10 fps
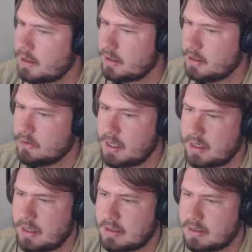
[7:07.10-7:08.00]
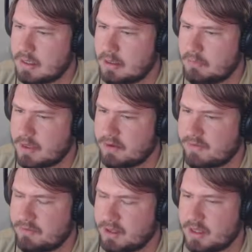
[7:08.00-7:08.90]
You know what? Let's get rid of
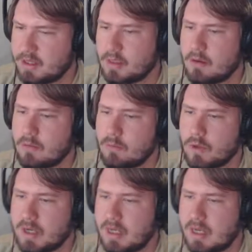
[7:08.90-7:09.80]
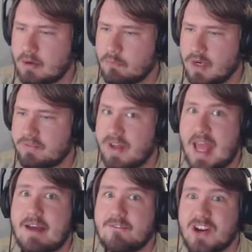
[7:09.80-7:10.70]
everything. We're going to get rid of
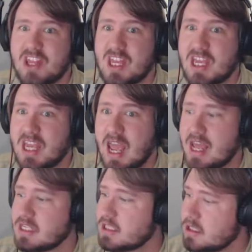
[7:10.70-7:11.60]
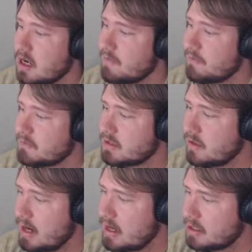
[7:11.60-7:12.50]
everything and start from
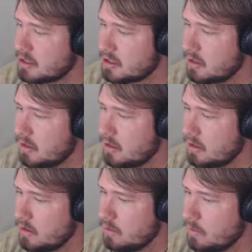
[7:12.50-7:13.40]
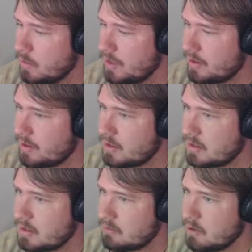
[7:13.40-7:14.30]
scratch with
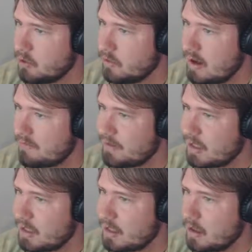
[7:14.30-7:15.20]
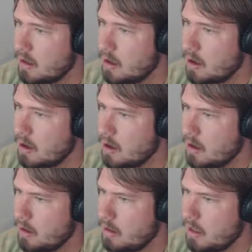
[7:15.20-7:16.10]
zero gravity
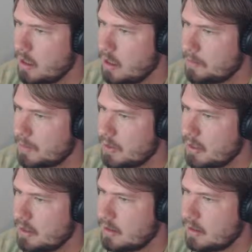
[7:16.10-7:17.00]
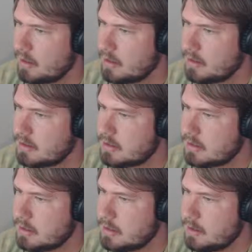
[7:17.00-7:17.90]
all up in this.
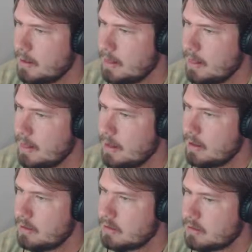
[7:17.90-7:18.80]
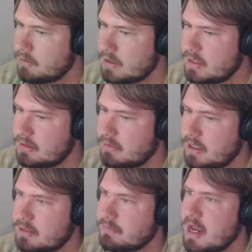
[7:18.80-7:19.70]
So I want to see what
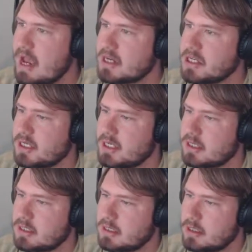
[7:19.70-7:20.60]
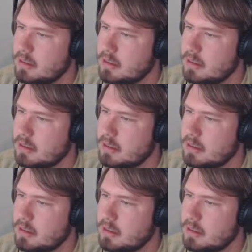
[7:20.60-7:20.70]
his reaction is.